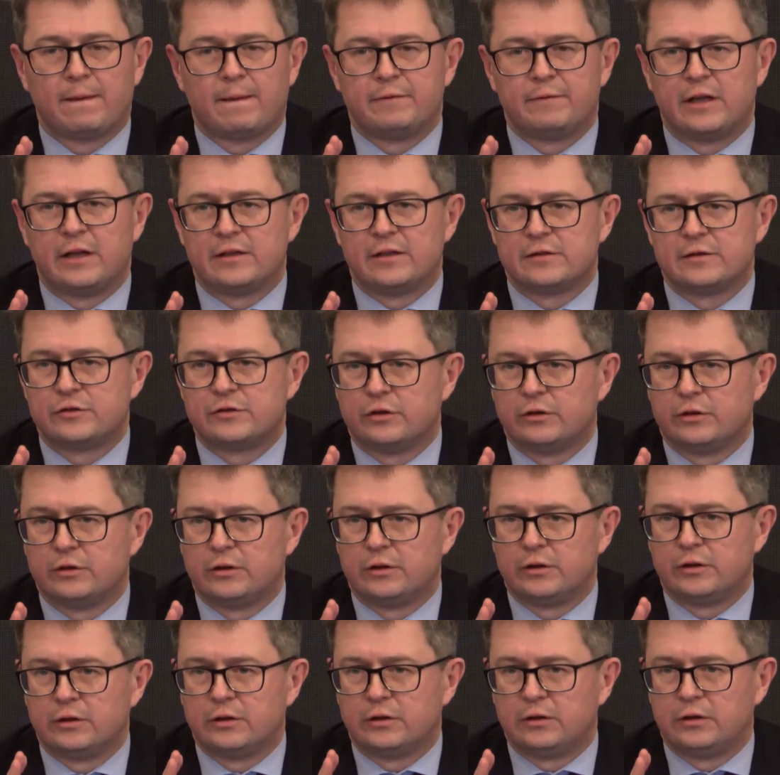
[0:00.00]
that's
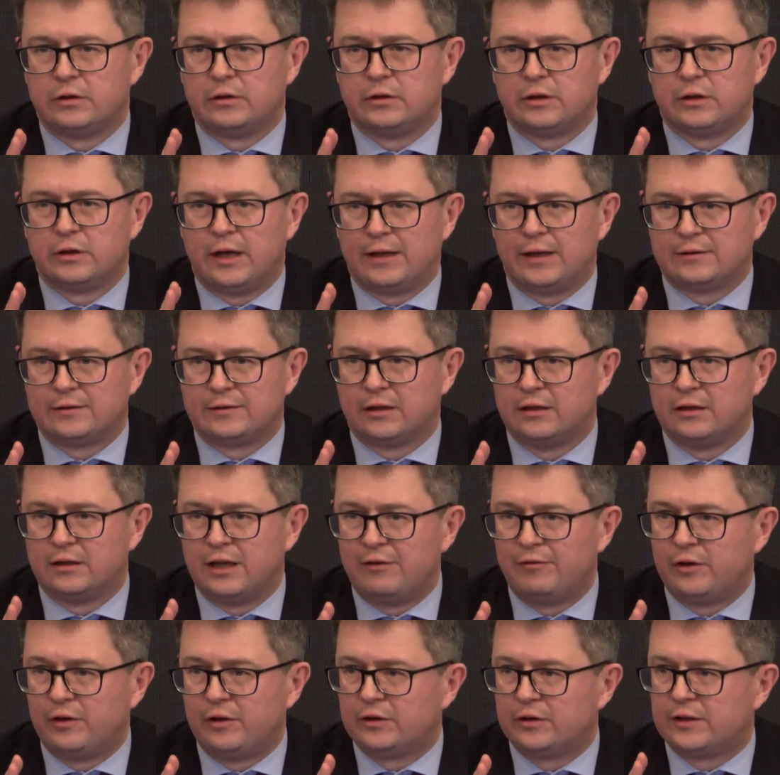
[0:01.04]
at a
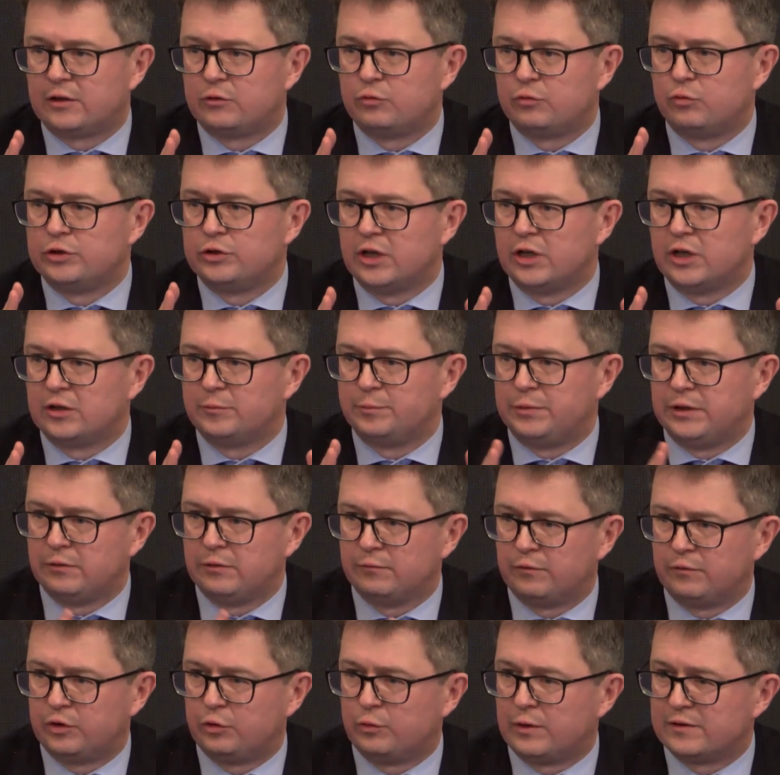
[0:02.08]
level that would not be
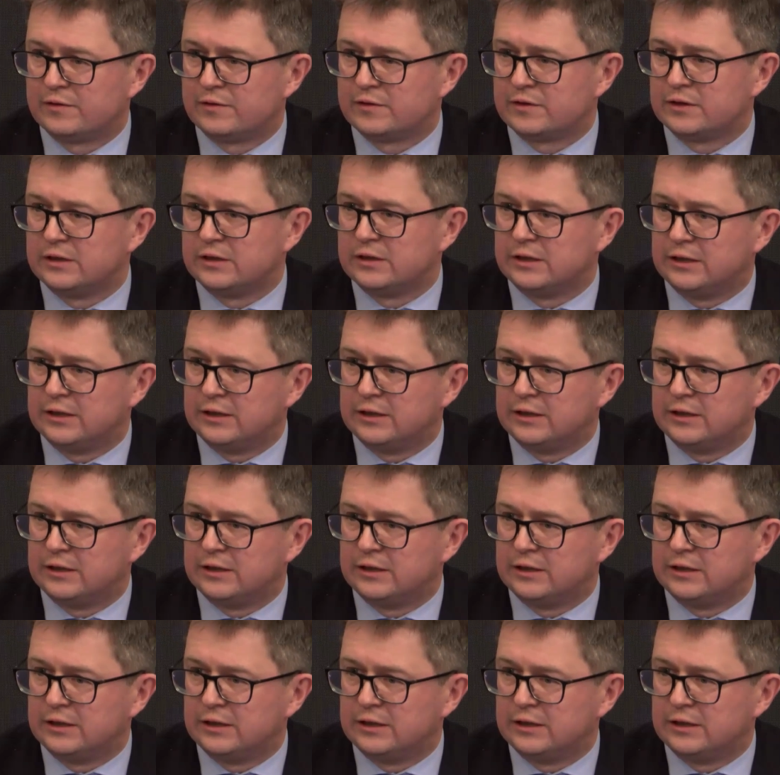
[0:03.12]
influenced